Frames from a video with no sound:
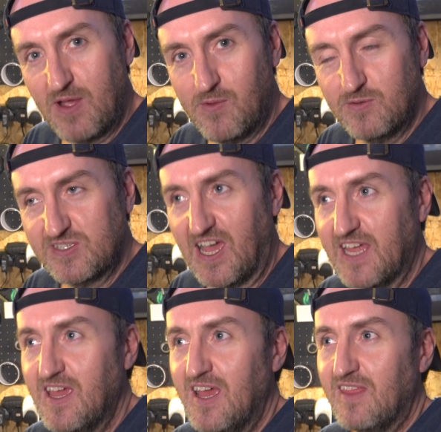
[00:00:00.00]
thing I will
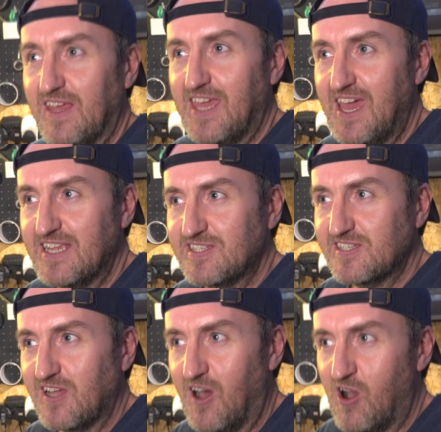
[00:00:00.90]
say, the
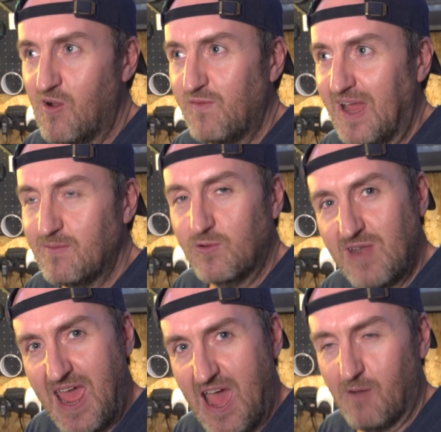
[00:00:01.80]
kits are available
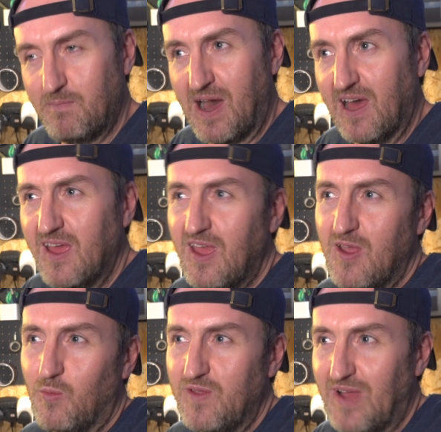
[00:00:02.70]
now, but
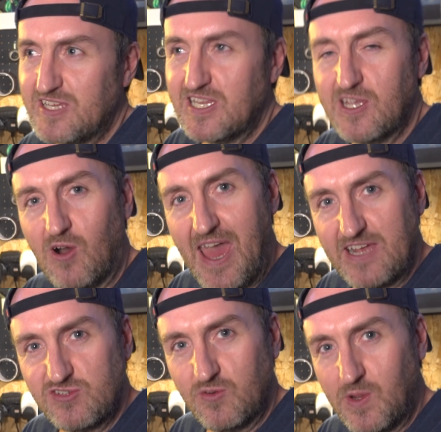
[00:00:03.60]
we've actually got
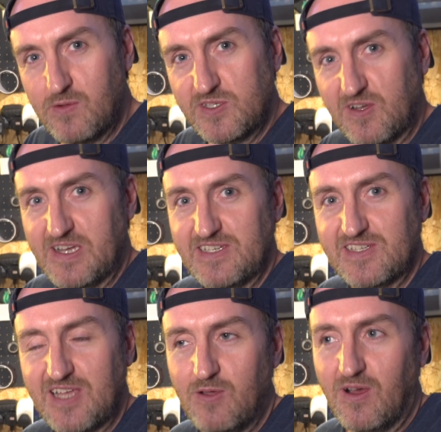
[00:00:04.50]
extra wheel
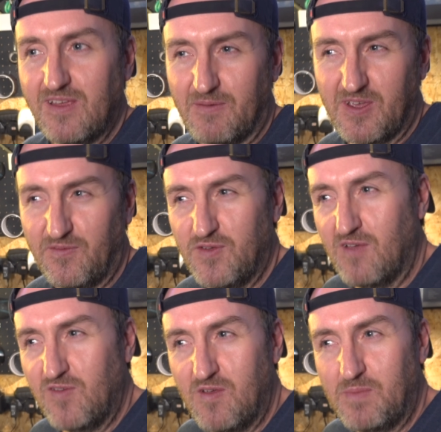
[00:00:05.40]
sizes. So a
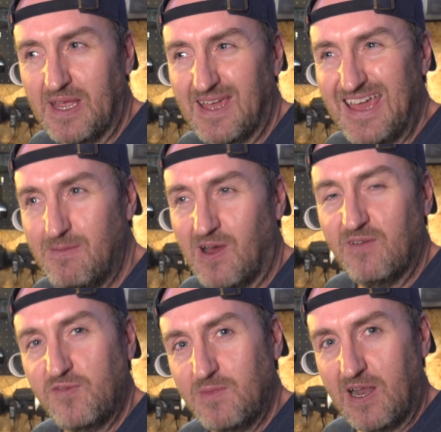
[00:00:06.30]
few of you have been
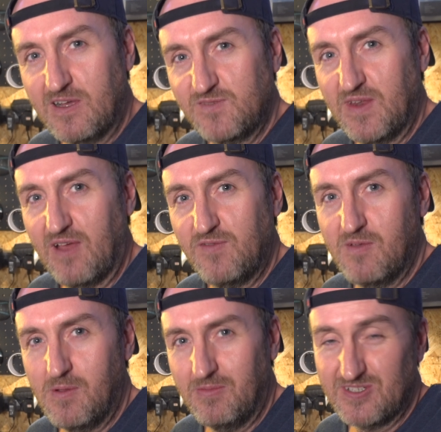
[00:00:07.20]
emailing from the last video, a
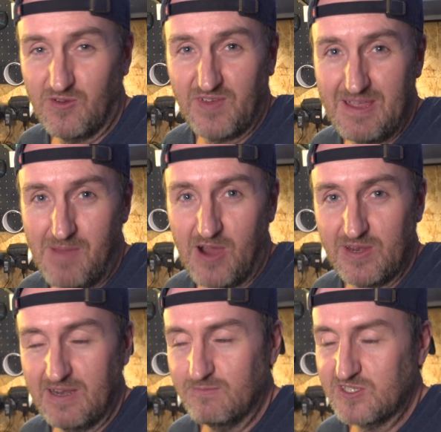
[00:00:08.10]
few of you sort of
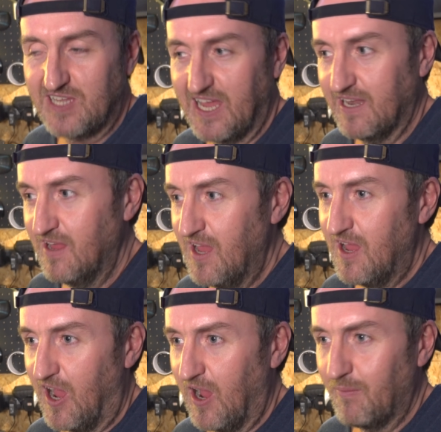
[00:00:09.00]
emailed in and were saying,
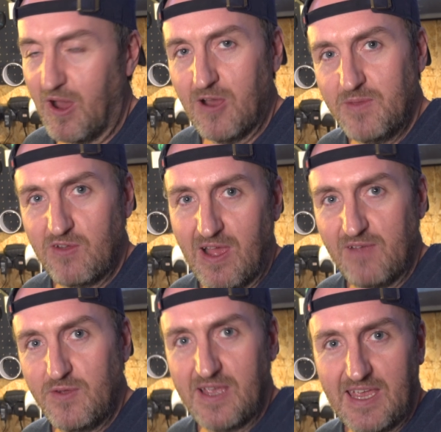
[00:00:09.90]
oh, it'd be
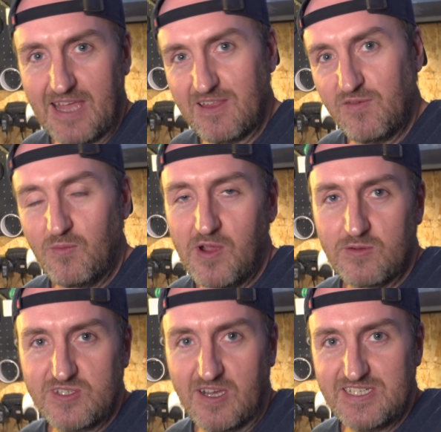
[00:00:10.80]
great if we could get different
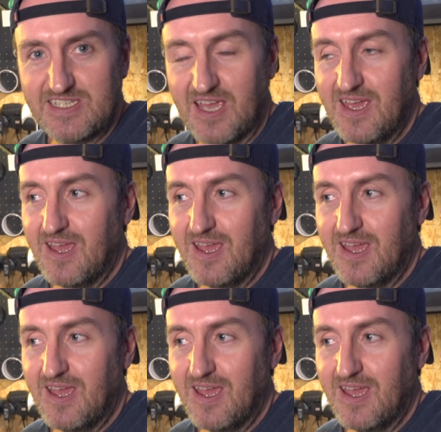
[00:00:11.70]
wheel sizes.